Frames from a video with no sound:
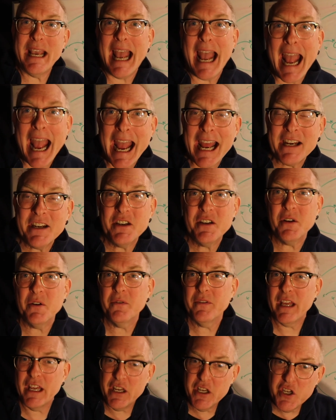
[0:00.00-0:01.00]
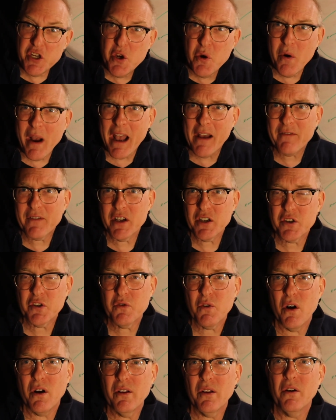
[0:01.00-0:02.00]
can do, that you have
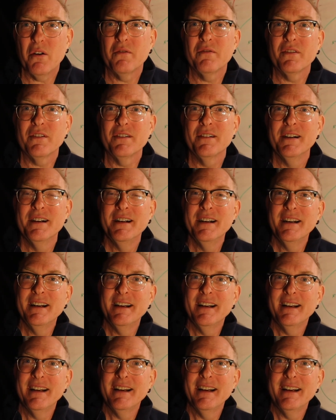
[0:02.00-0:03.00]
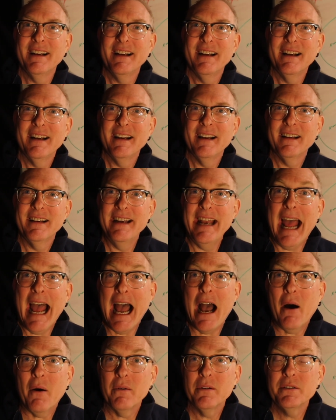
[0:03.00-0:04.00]
control over
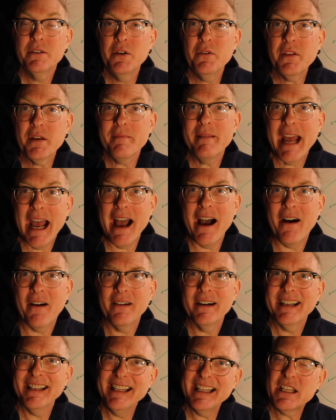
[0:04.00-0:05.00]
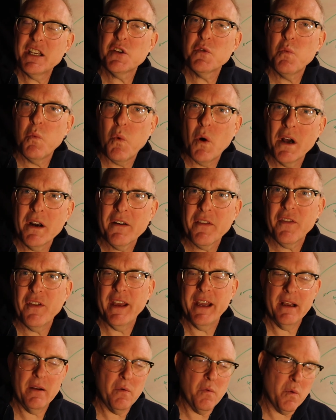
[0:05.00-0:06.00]
now. Do them now. And this is one
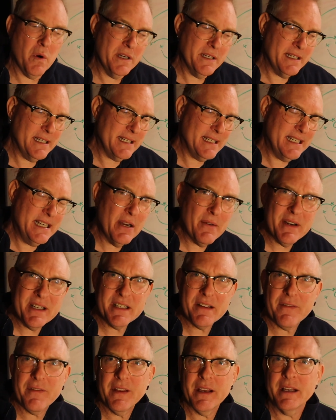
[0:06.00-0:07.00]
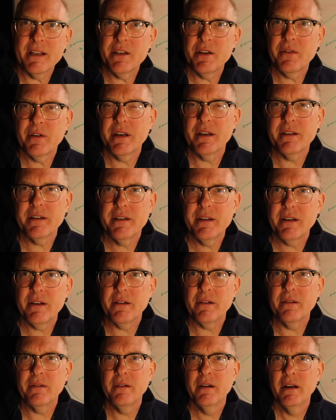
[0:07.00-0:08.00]
thing, one series of things you can
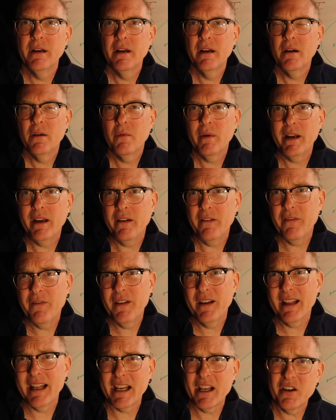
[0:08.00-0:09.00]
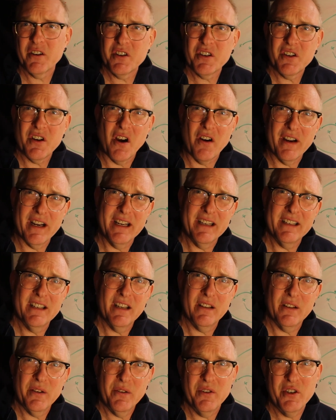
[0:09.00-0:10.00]
do when you feel like you're starting
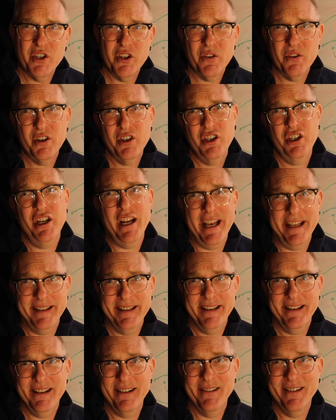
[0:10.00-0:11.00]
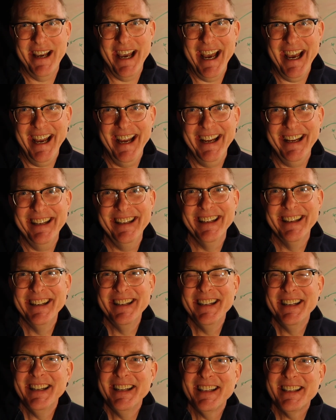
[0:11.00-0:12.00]
to lose your shit, okay?
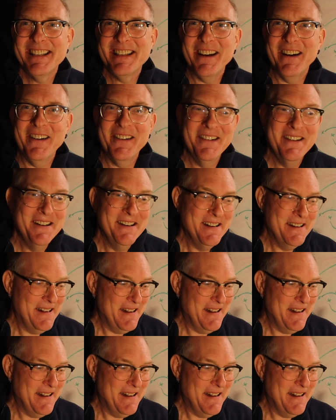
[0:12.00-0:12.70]
So